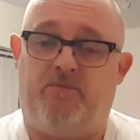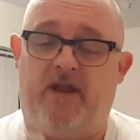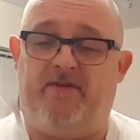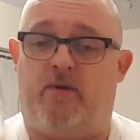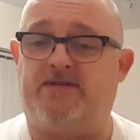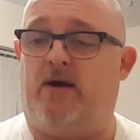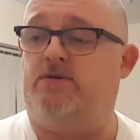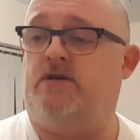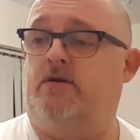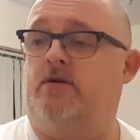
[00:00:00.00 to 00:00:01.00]
But if I was
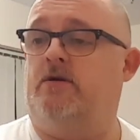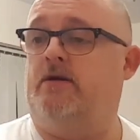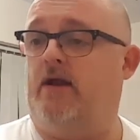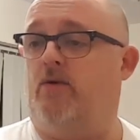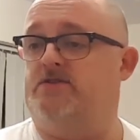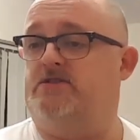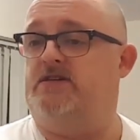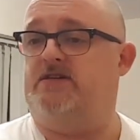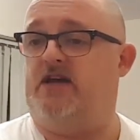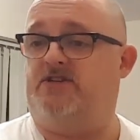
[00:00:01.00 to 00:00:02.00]
out and I wanted
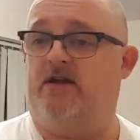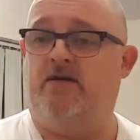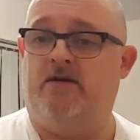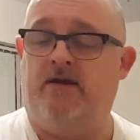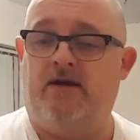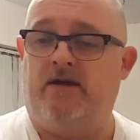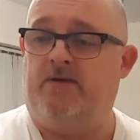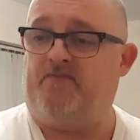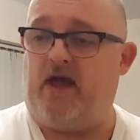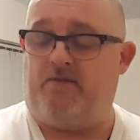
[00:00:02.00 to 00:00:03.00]
to session it,
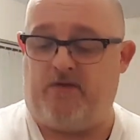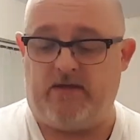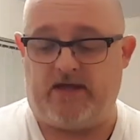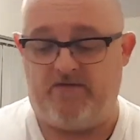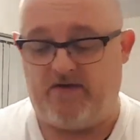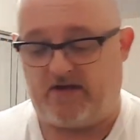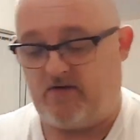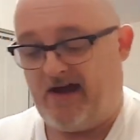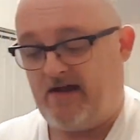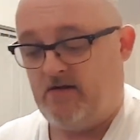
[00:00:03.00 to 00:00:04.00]
I could probably give it a
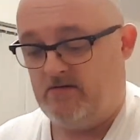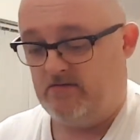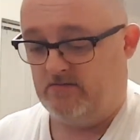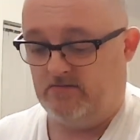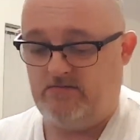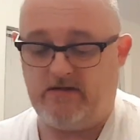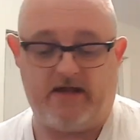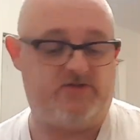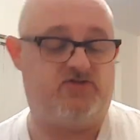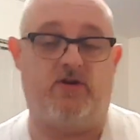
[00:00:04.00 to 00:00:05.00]
crack
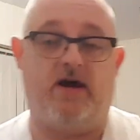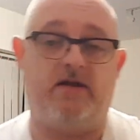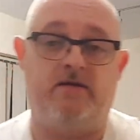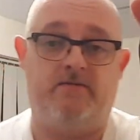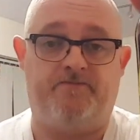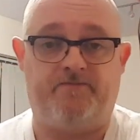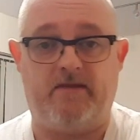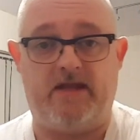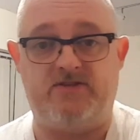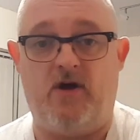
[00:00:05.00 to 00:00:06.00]
and try.
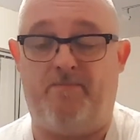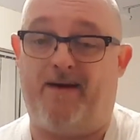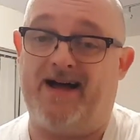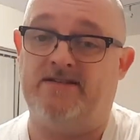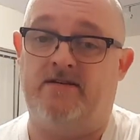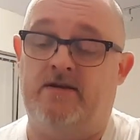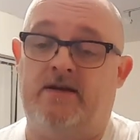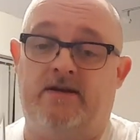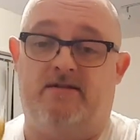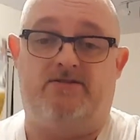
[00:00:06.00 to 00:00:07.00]
It's not bad.
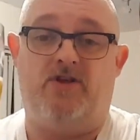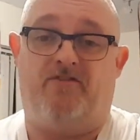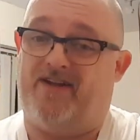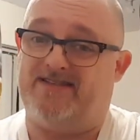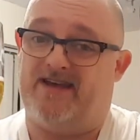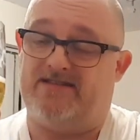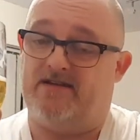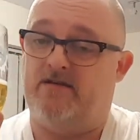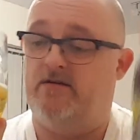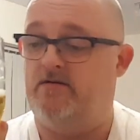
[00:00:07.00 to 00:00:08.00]
It's not
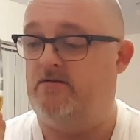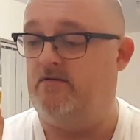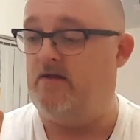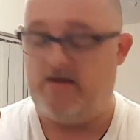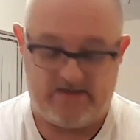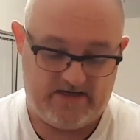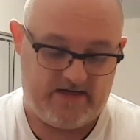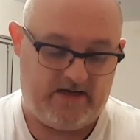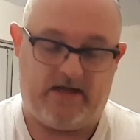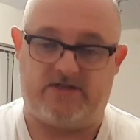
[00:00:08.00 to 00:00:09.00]
fantastic.
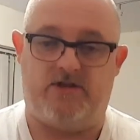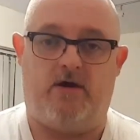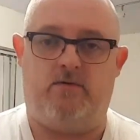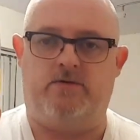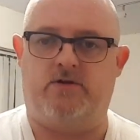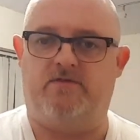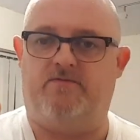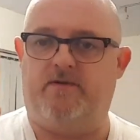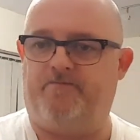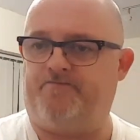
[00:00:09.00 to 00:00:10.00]
It's no sort
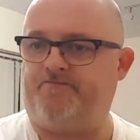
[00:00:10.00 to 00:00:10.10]
of